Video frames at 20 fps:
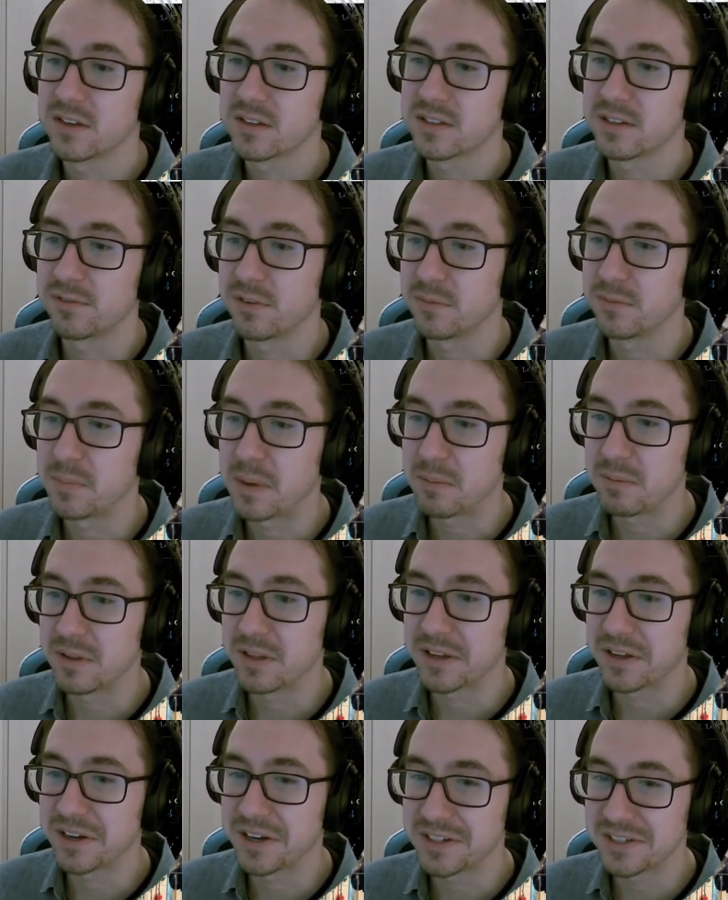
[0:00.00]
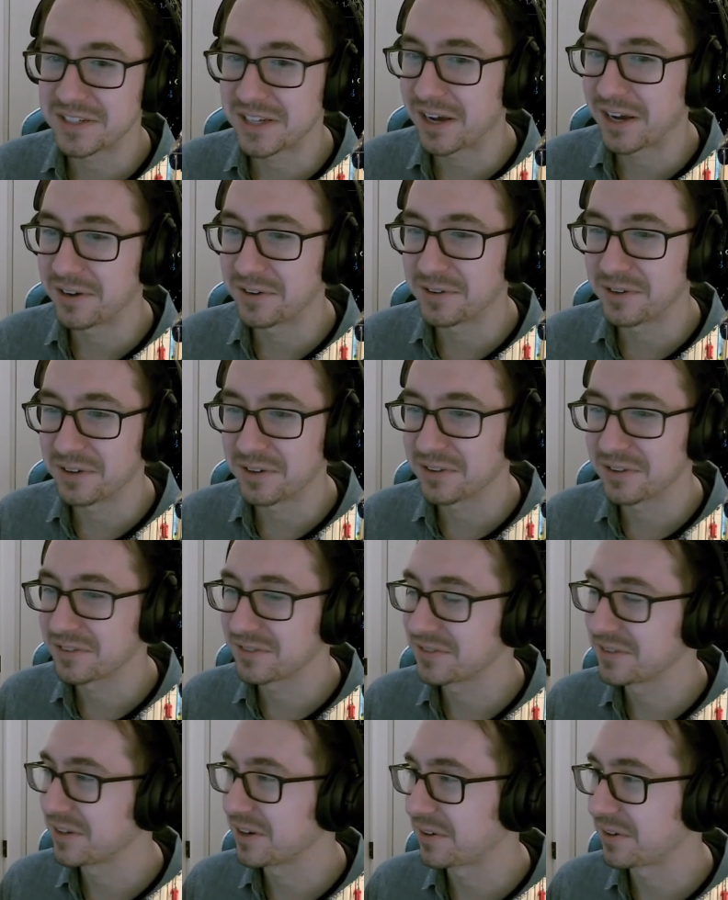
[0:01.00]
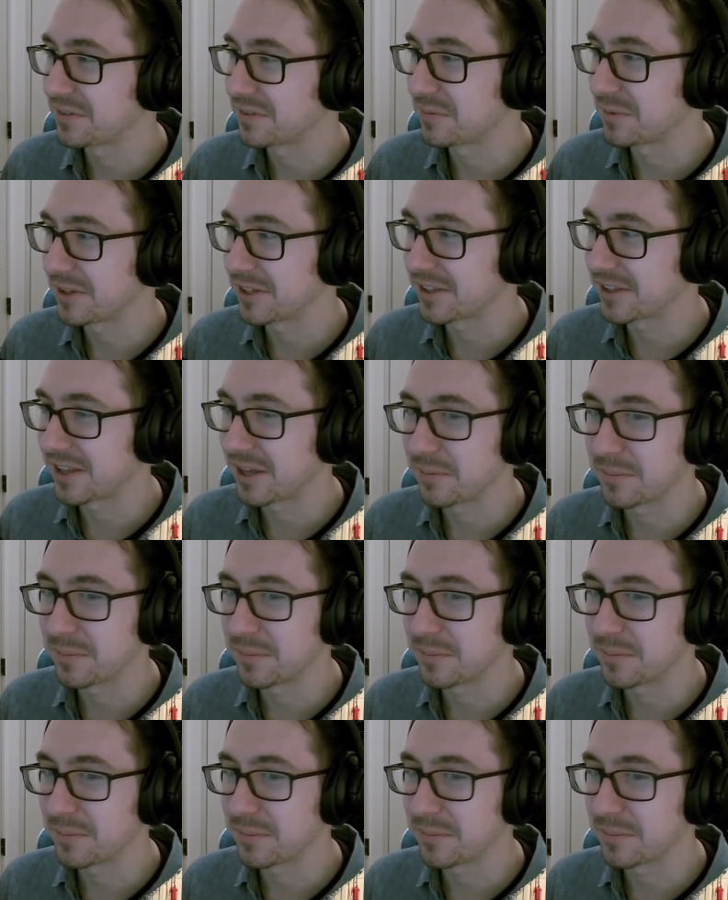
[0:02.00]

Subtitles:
for maybe like Cut Down or something like that.